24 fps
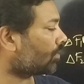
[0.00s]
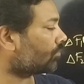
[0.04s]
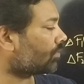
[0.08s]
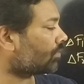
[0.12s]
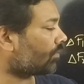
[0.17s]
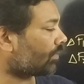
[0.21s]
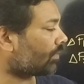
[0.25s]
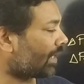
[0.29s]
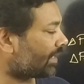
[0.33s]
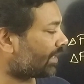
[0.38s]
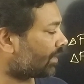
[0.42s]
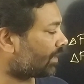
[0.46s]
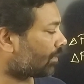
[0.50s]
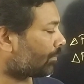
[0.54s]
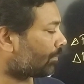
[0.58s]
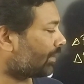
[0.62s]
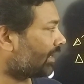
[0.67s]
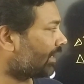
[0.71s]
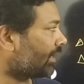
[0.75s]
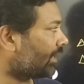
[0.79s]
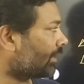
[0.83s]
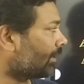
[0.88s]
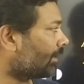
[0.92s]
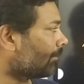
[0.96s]
of the fighter
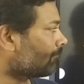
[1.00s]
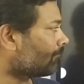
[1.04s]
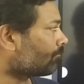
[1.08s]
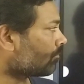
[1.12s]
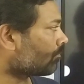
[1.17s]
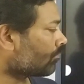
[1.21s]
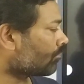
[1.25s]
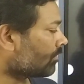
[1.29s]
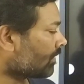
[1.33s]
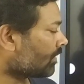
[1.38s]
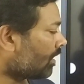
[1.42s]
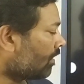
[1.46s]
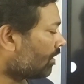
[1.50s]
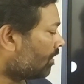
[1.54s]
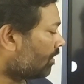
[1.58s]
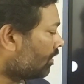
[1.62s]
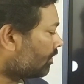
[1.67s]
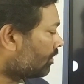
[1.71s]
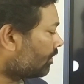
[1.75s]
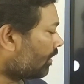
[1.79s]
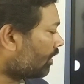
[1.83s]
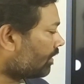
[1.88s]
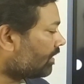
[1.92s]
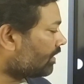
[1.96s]
plane,
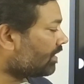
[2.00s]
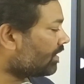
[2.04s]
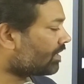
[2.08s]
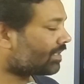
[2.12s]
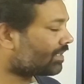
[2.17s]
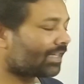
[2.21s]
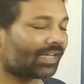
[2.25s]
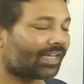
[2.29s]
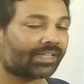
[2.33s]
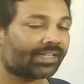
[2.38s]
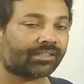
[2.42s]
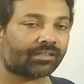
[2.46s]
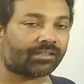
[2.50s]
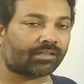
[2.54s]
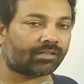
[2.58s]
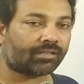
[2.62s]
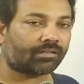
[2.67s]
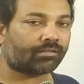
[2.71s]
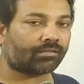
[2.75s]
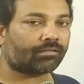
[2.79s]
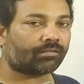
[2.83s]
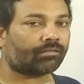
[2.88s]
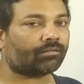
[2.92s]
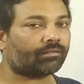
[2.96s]
the
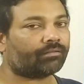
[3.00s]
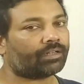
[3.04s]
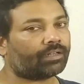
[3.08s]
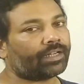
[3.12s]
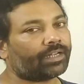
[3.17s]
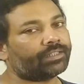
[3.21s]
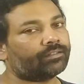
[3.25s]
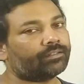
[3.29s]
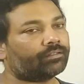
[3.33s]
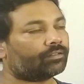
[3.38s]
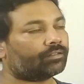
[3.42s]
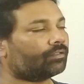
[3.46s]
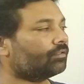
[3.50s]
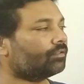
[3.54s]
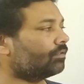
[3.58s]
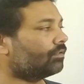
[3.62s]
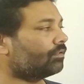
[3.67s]
distance, right?